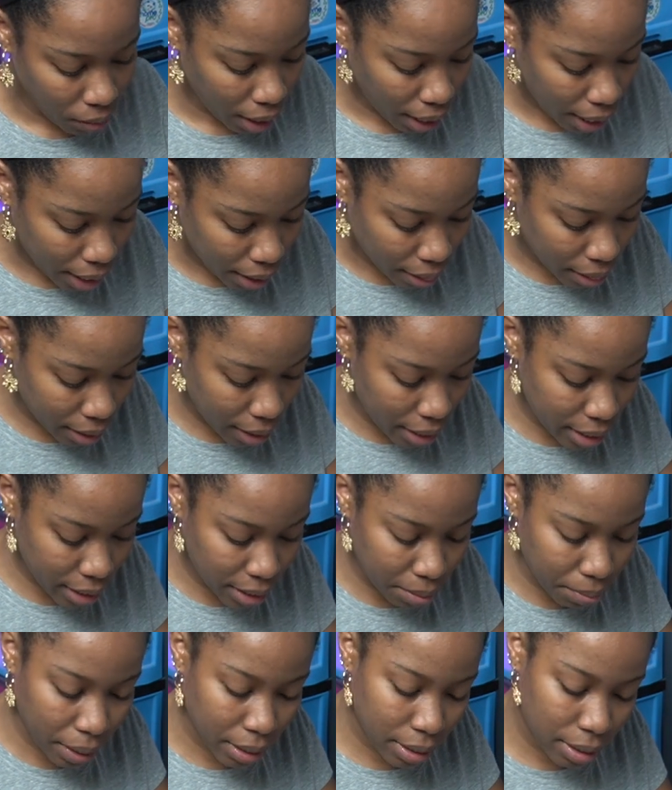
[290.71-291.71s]
And
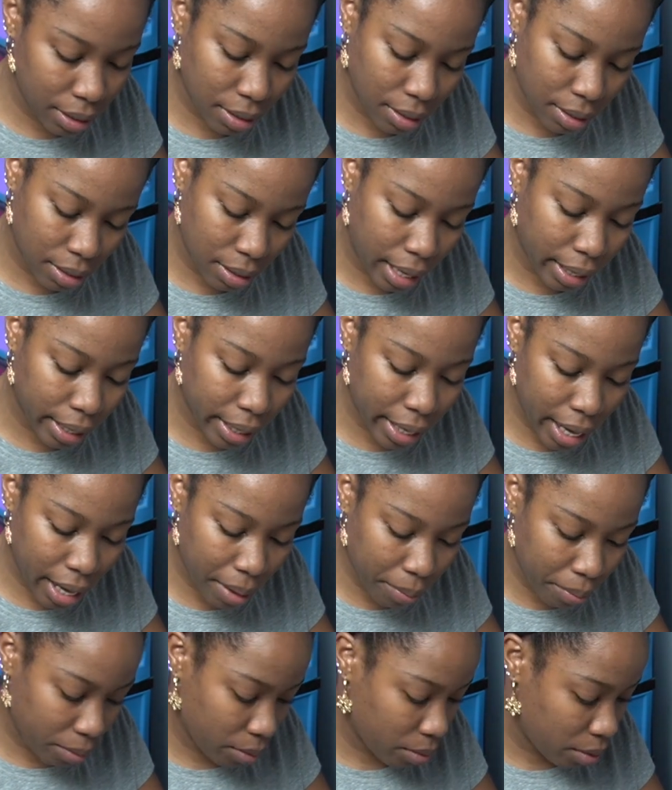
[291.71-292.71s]
these bits that
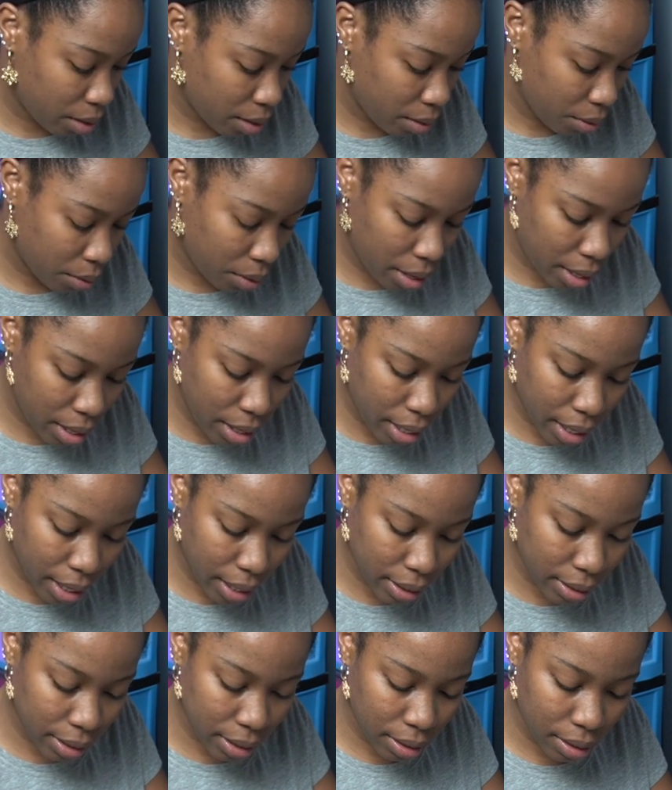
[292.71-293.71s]
came in the
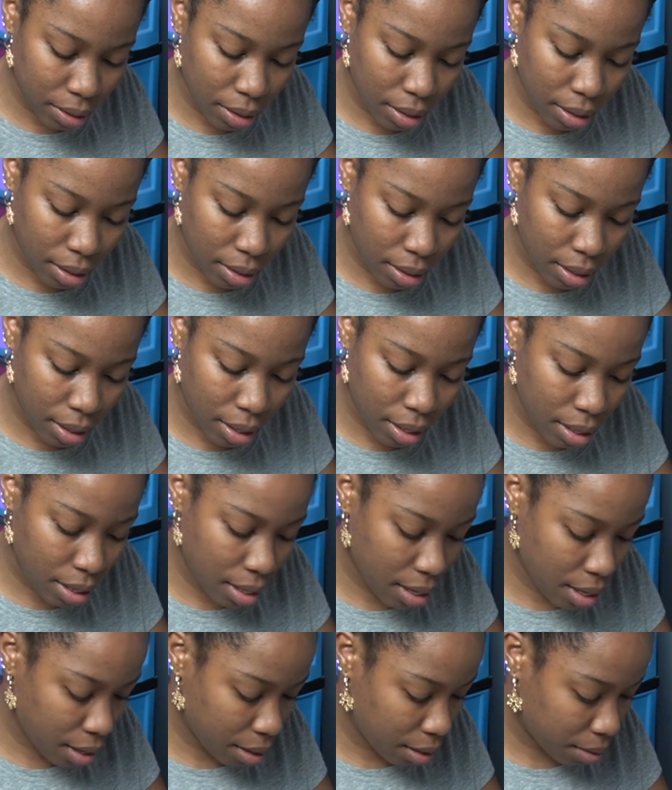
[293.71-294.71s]
kit, in
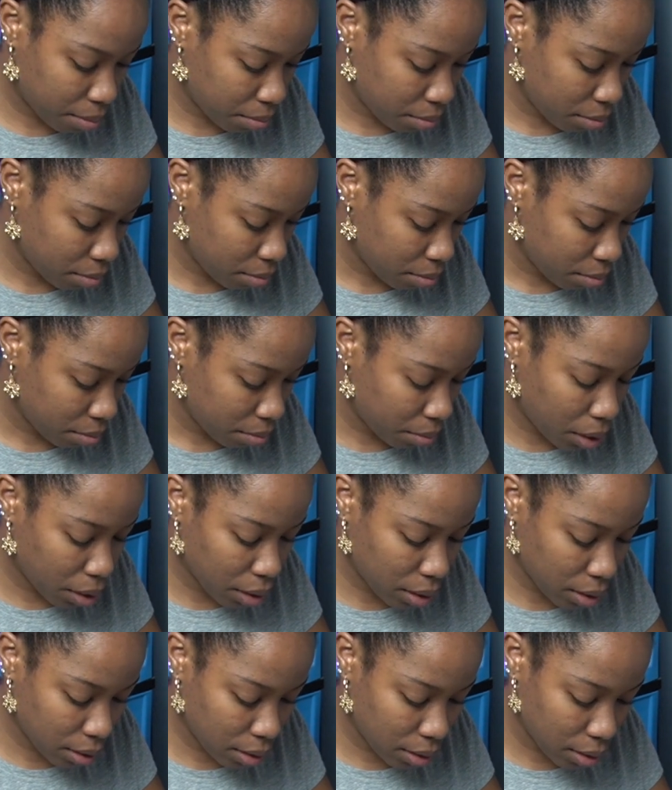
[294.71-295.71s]
the
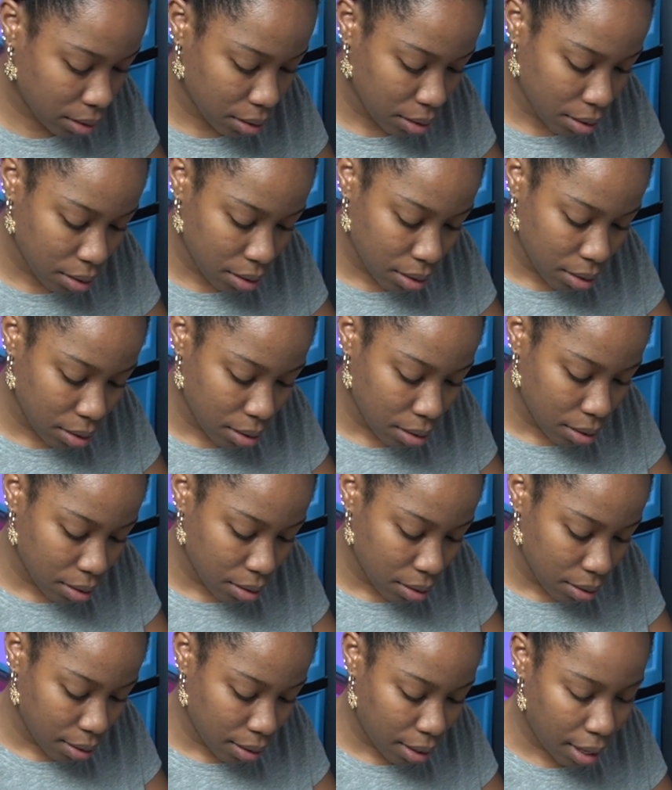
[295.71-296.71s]
box,
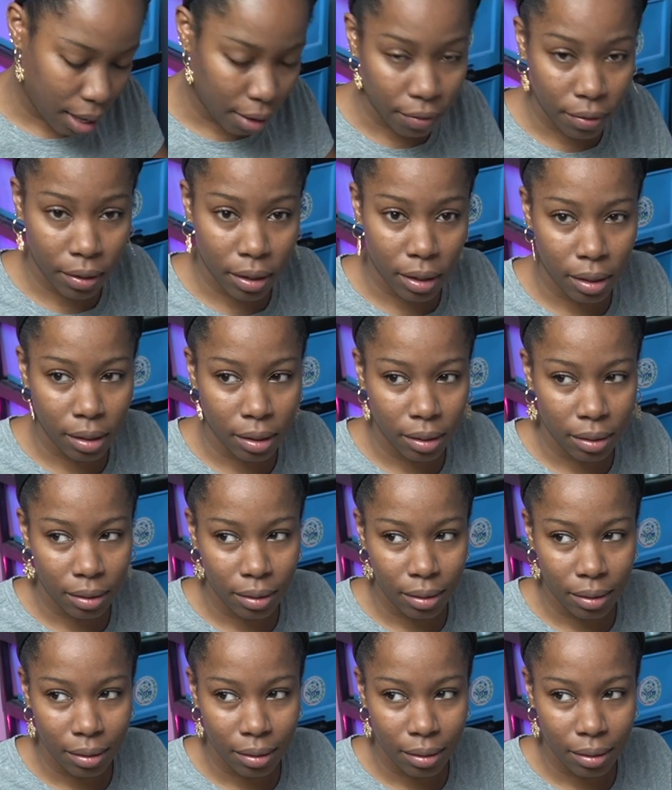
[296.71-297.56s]
have a